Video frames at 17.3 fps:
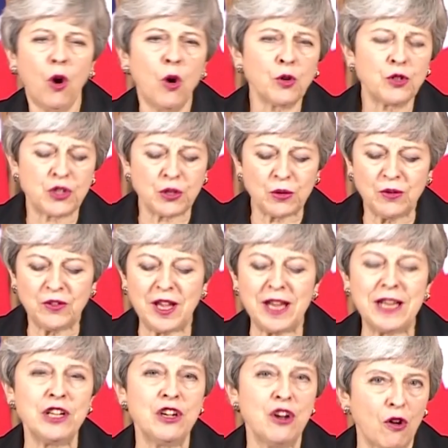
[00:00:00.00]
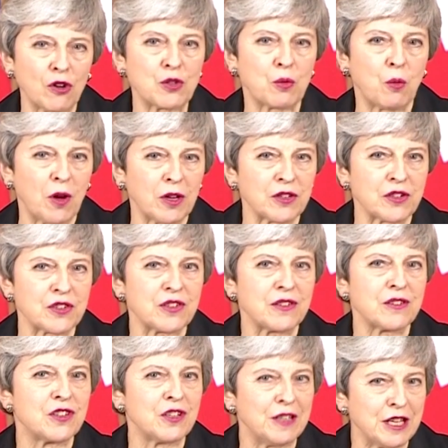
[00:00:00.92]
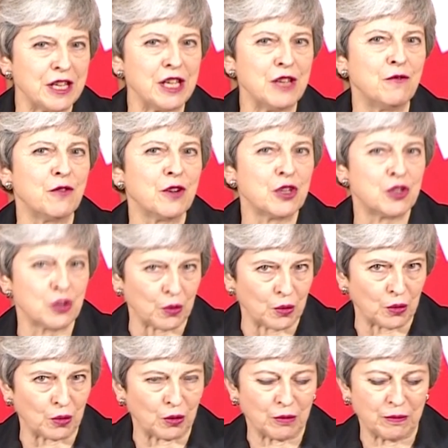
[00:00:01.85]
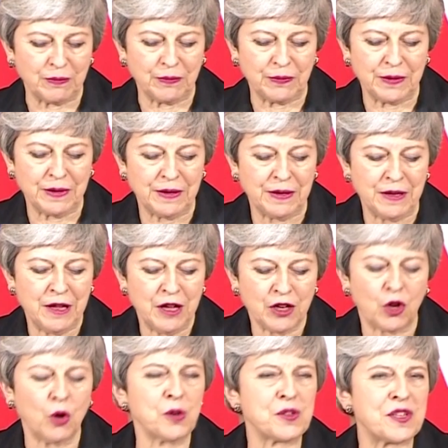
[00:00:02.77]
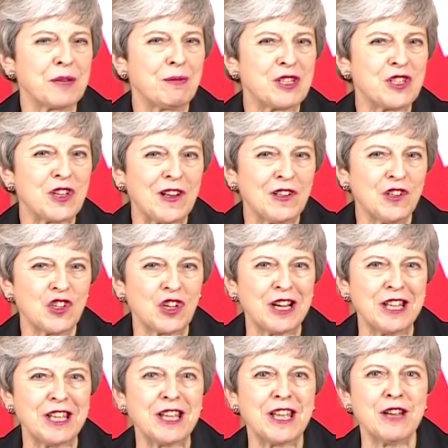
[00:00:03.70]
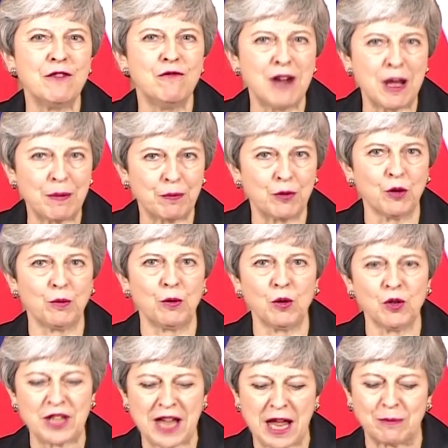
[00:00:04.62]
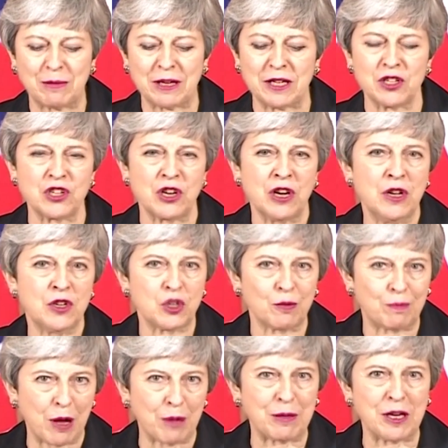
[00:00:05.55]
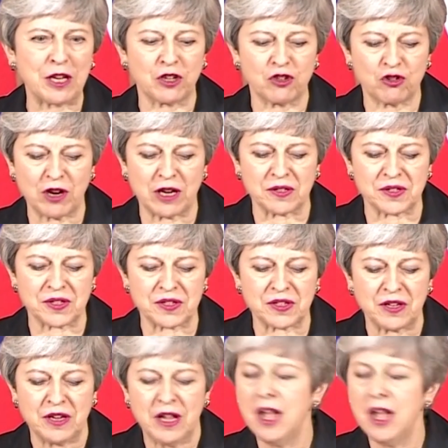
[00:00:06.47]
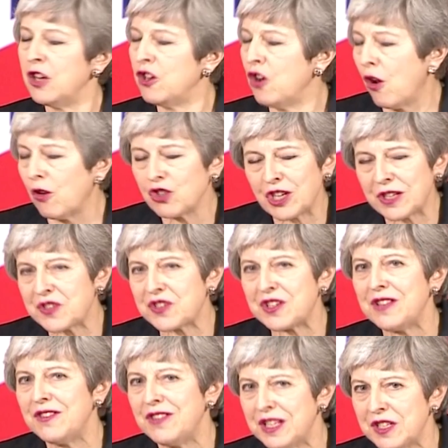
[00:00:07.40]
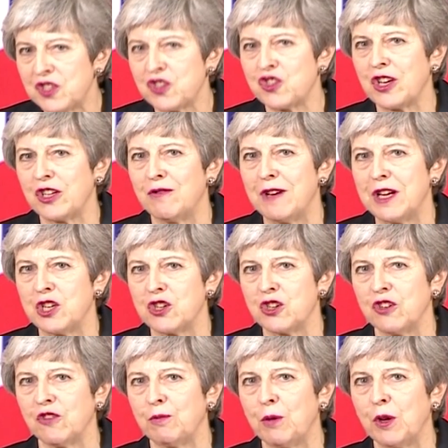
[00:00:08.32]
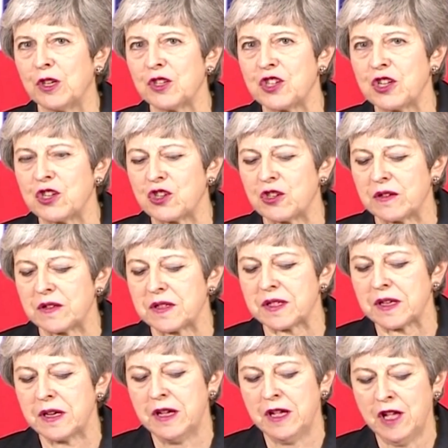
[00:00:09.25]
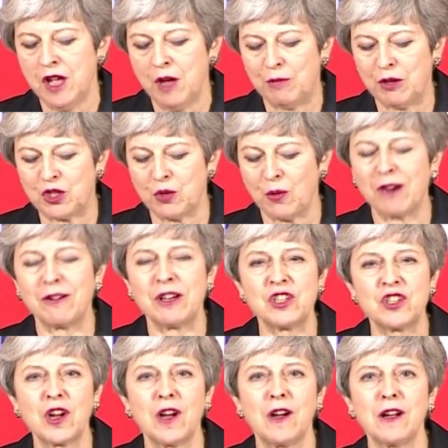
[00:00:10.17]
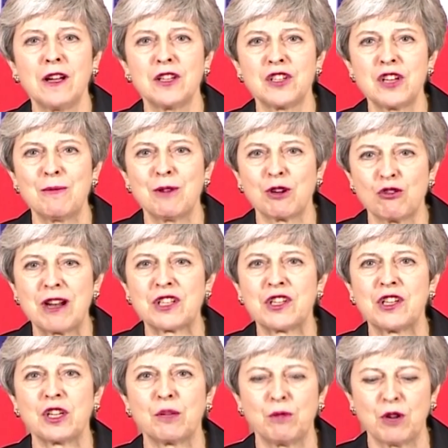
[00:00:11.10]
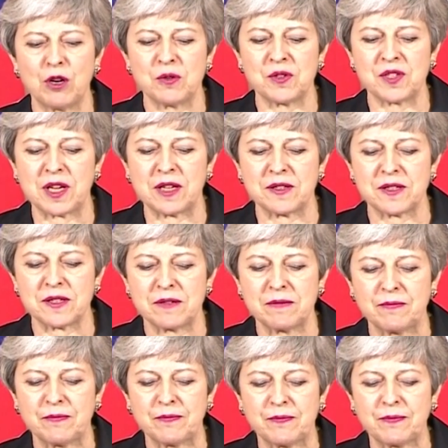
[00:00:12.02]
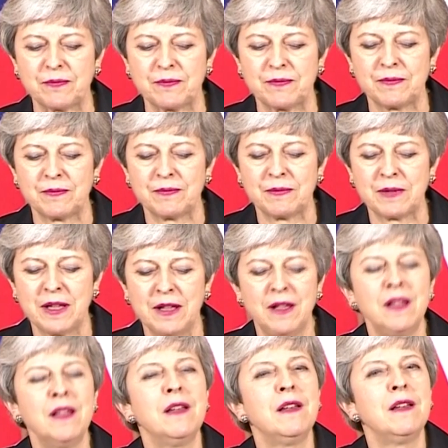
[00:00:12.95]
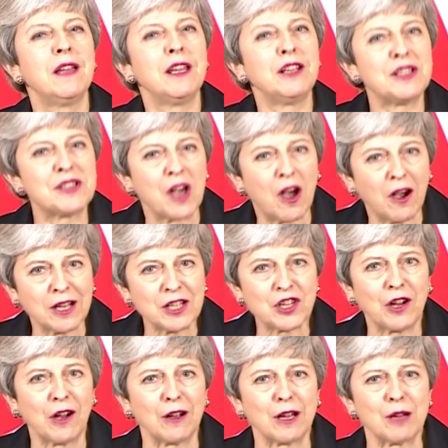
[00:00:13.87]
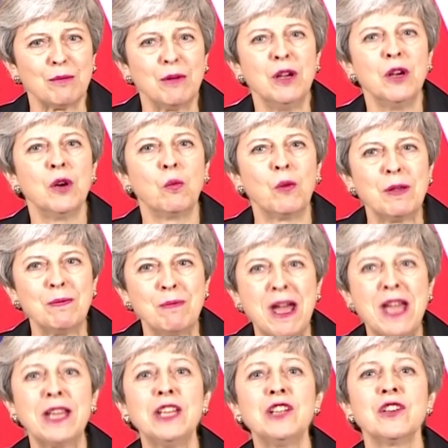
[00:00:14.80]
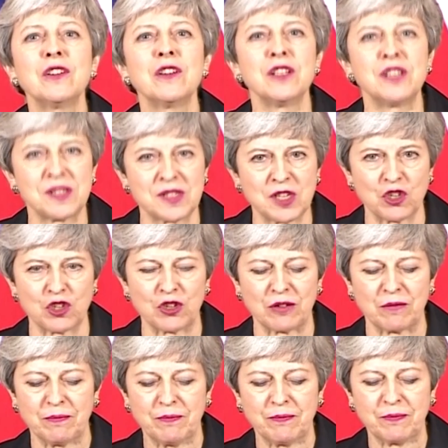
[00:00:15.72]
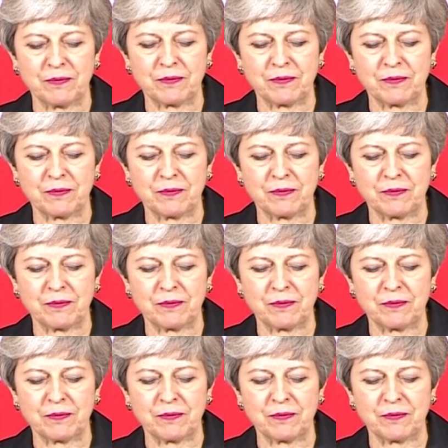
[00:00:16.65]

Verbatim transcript: Or do they not want to leave at all, causing potentially irreparable damage to public trust, not just in this generation of politicians, but to our entire democratic process? It is high time we made a decision.